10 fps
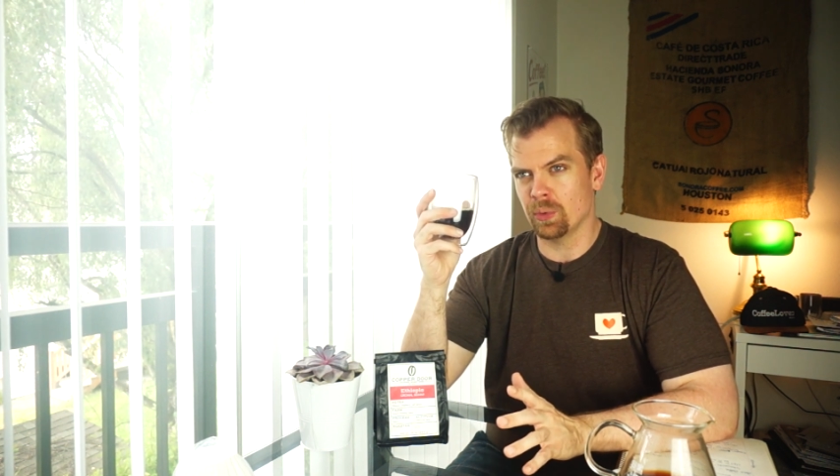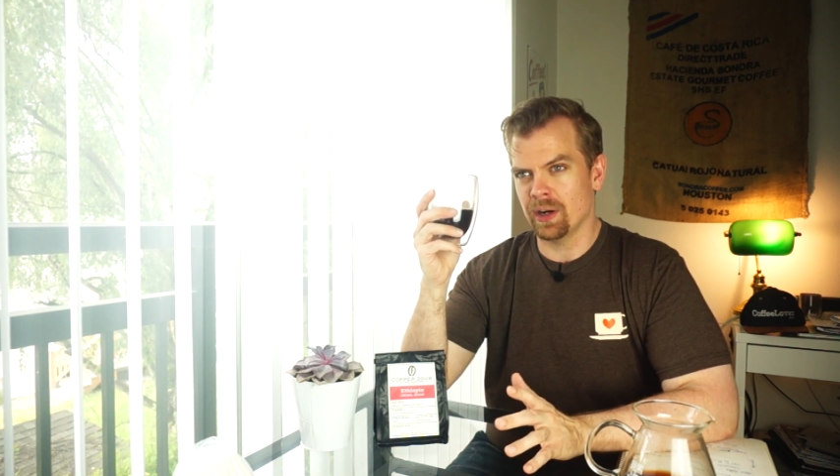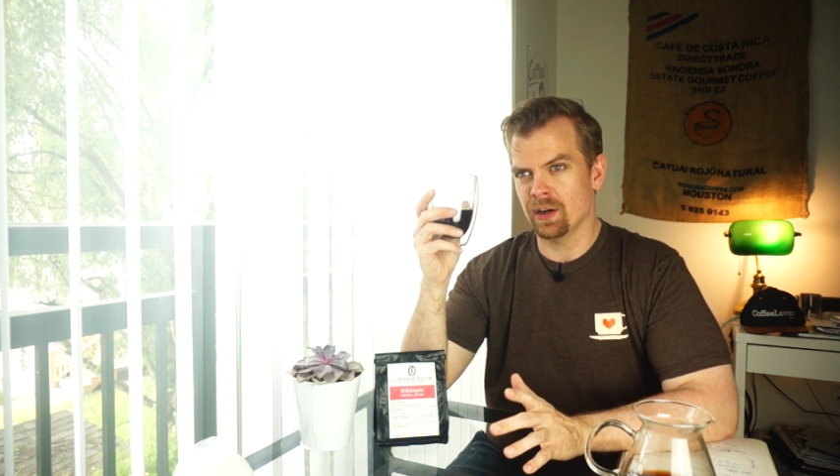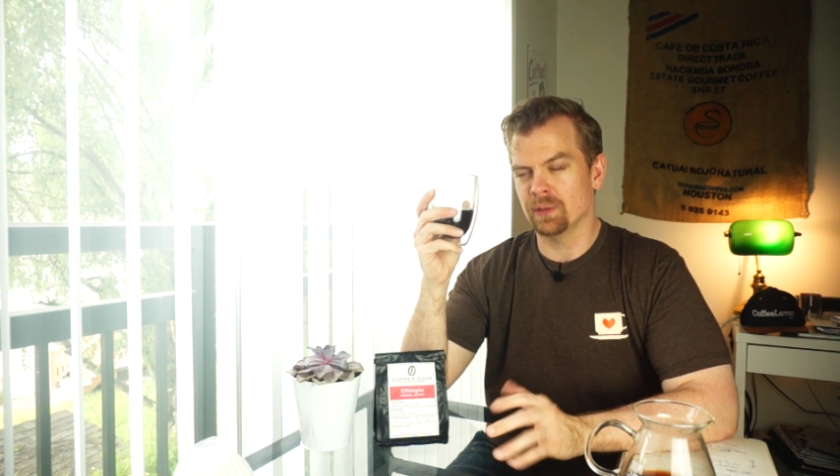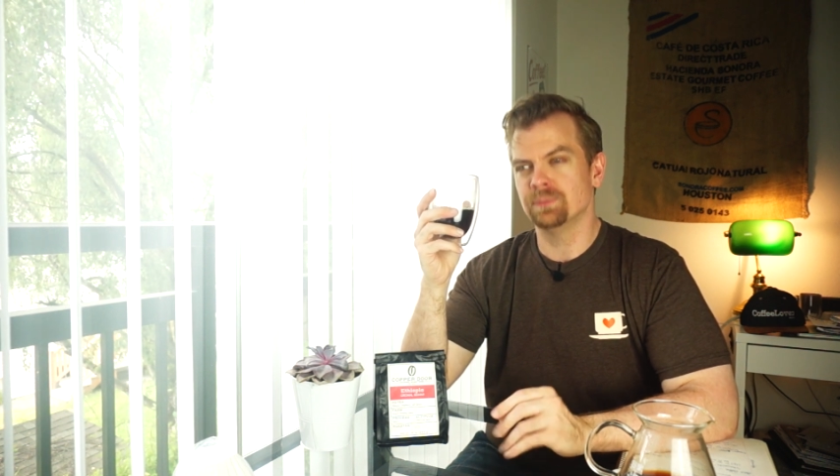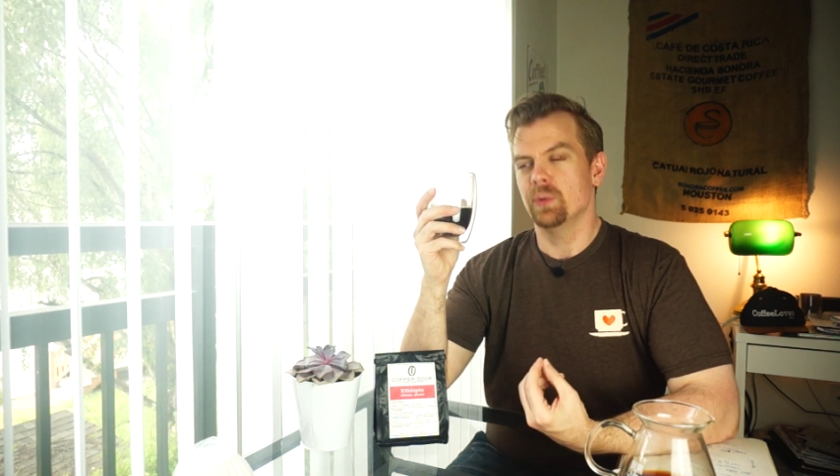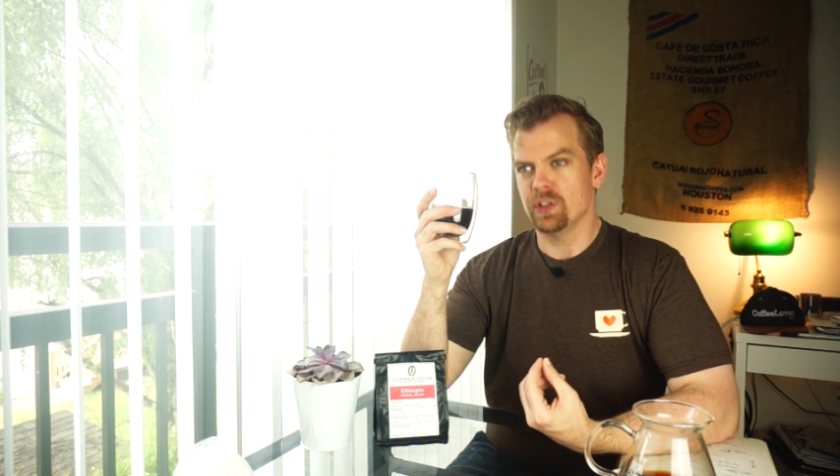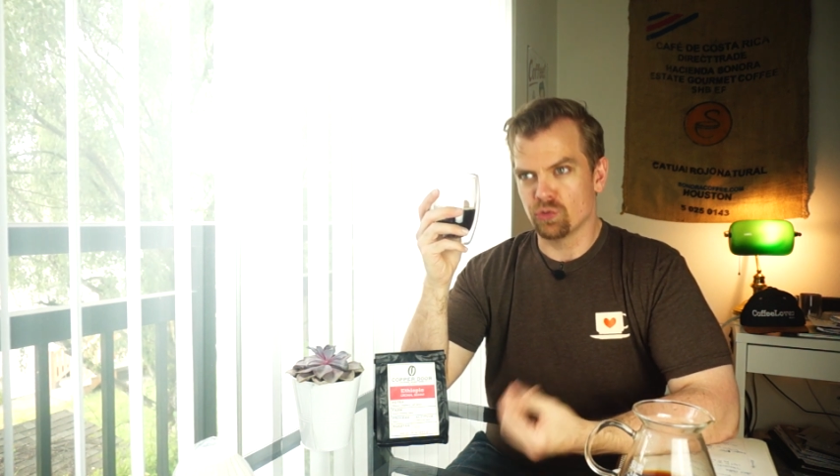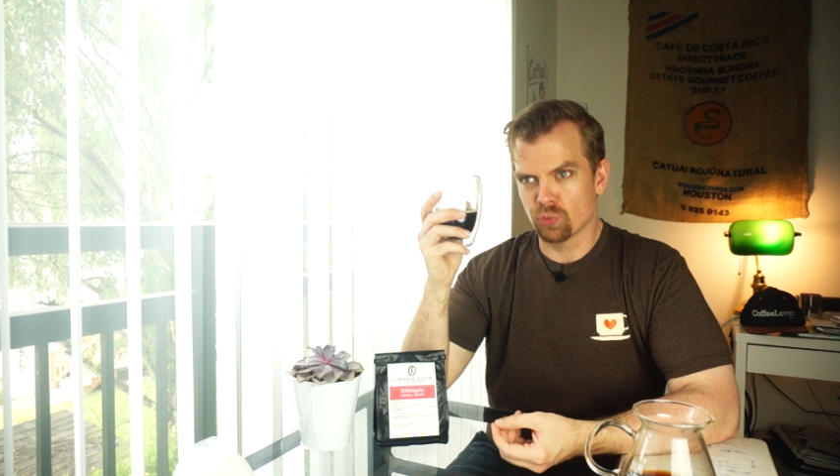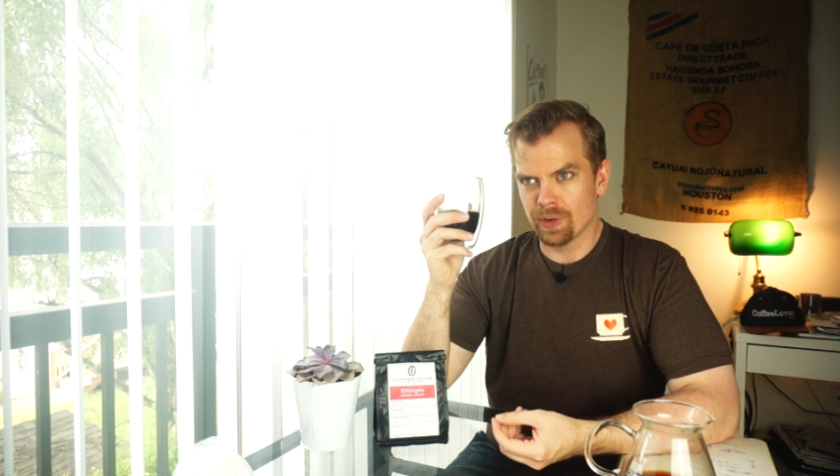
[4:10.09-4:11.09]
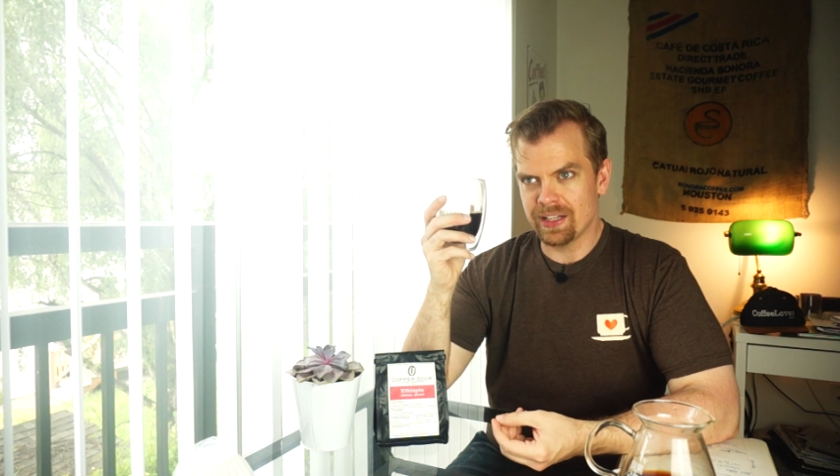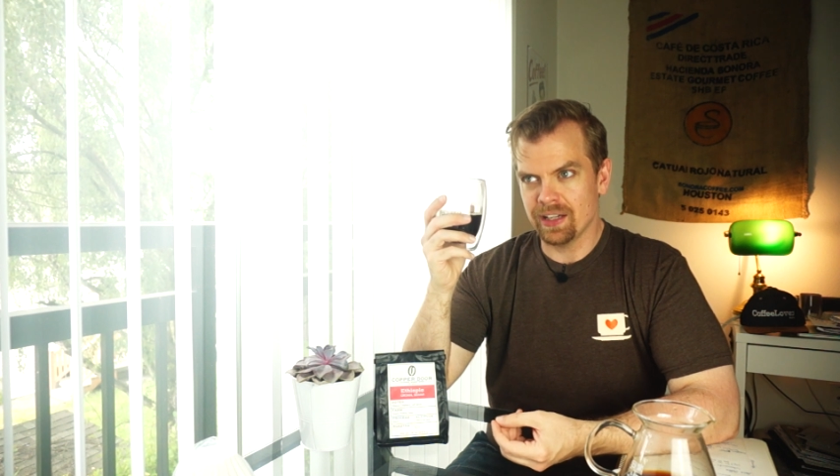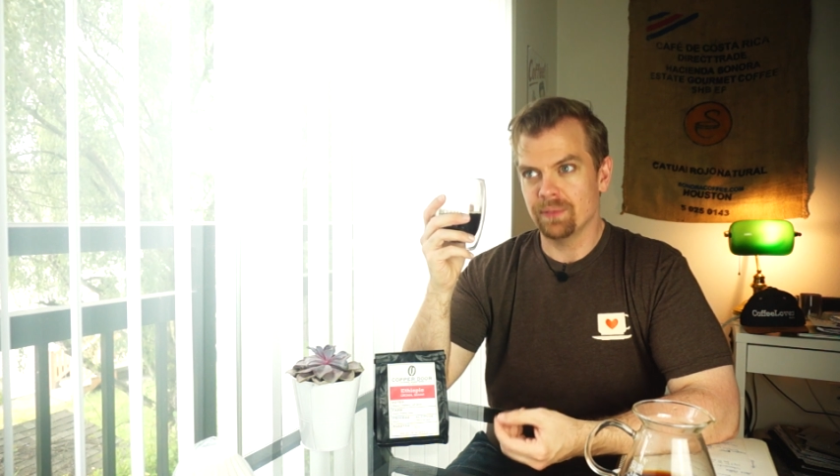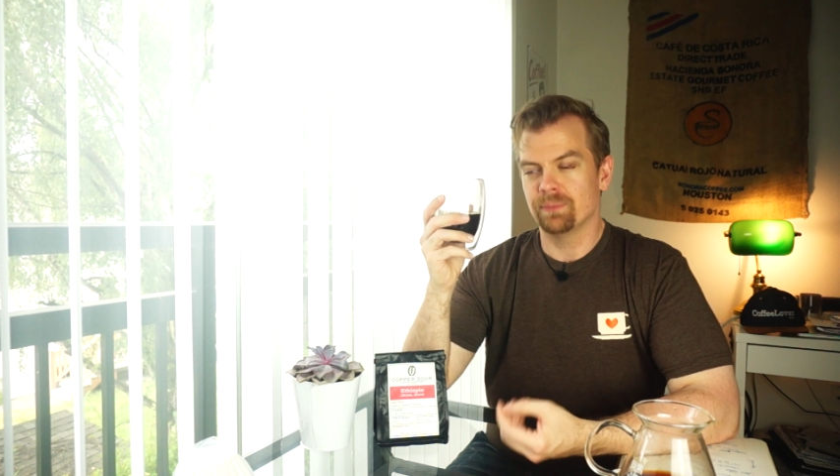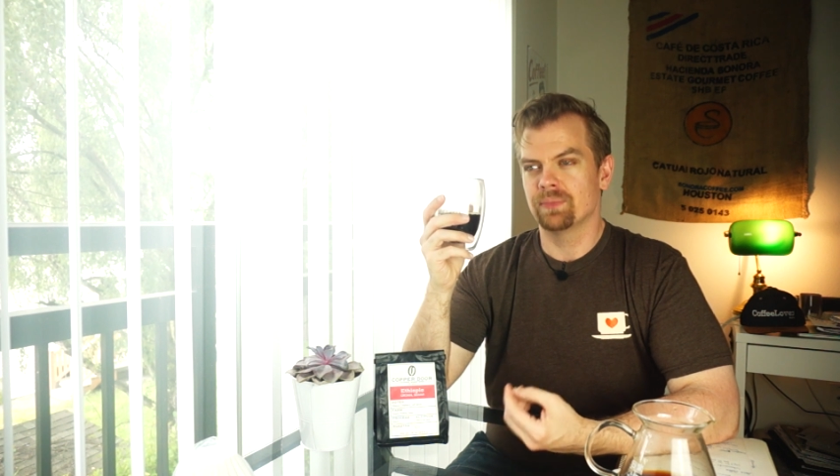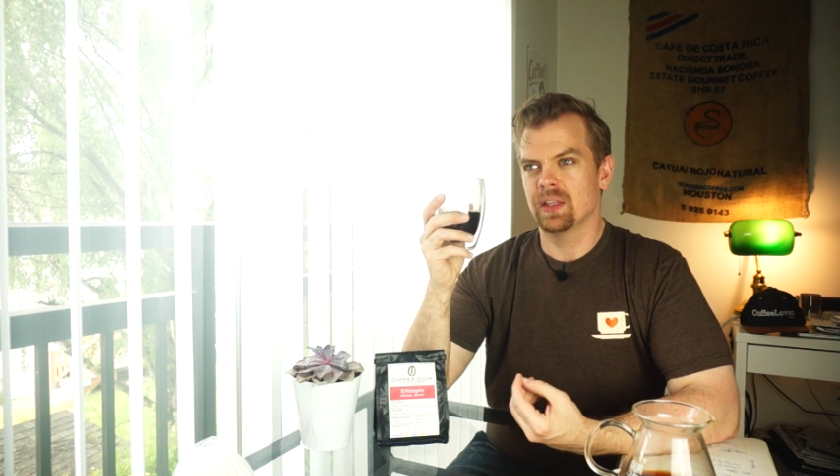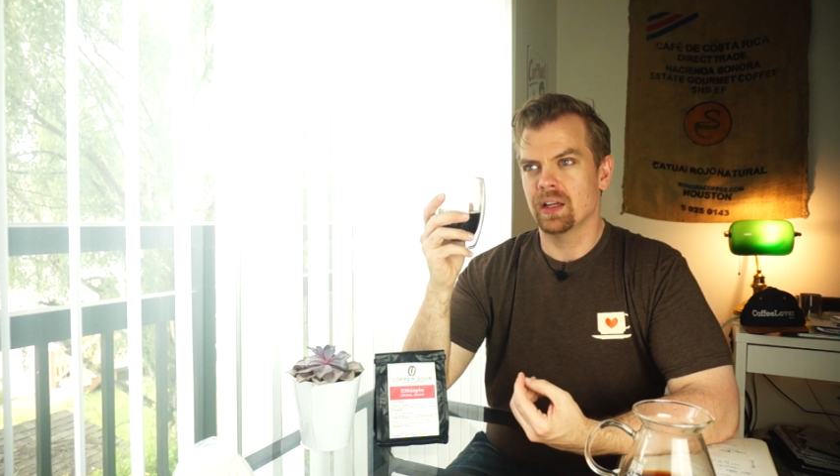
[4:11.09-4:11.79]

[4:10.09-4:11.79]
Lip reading: where when you drink it,